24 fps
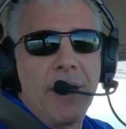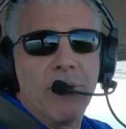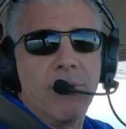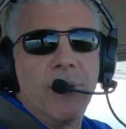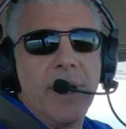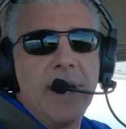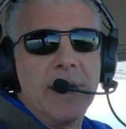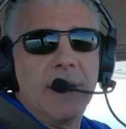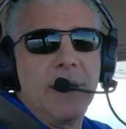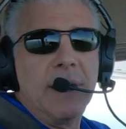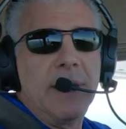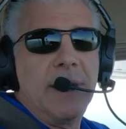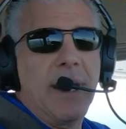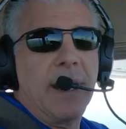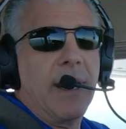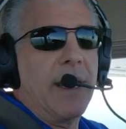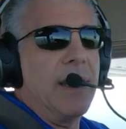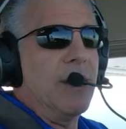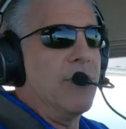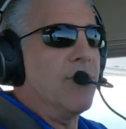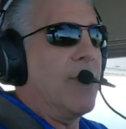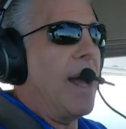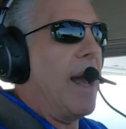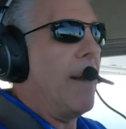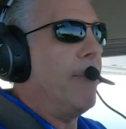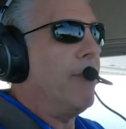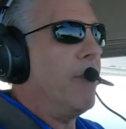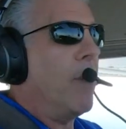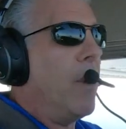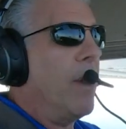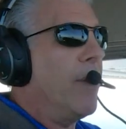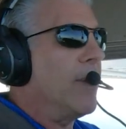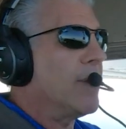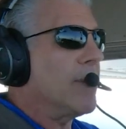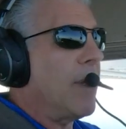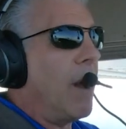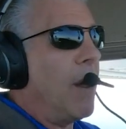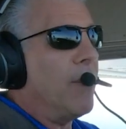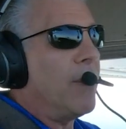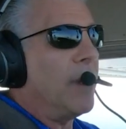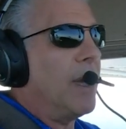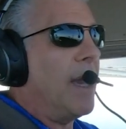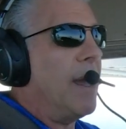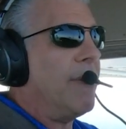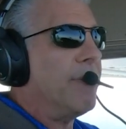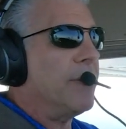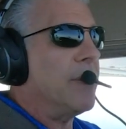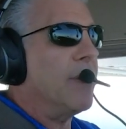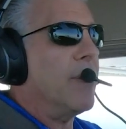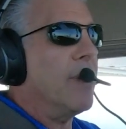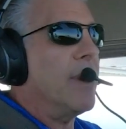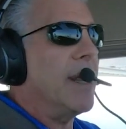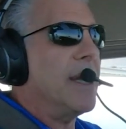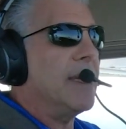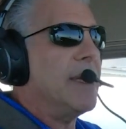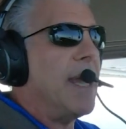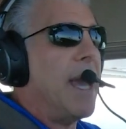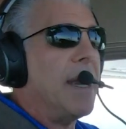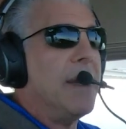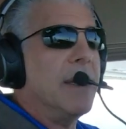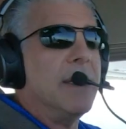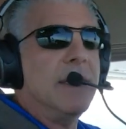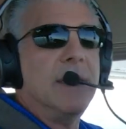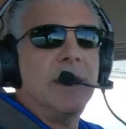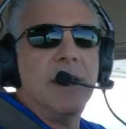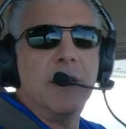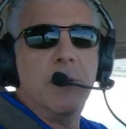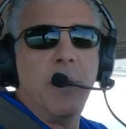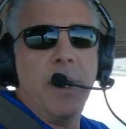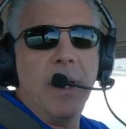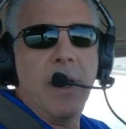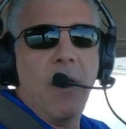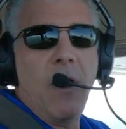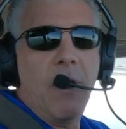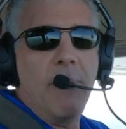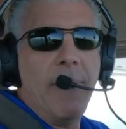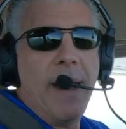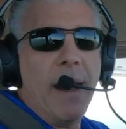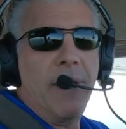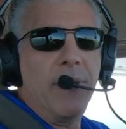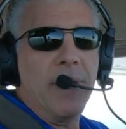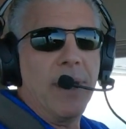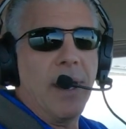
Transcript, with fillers: of reasons it can drop. Well, there's all the left turning tendencies we know about in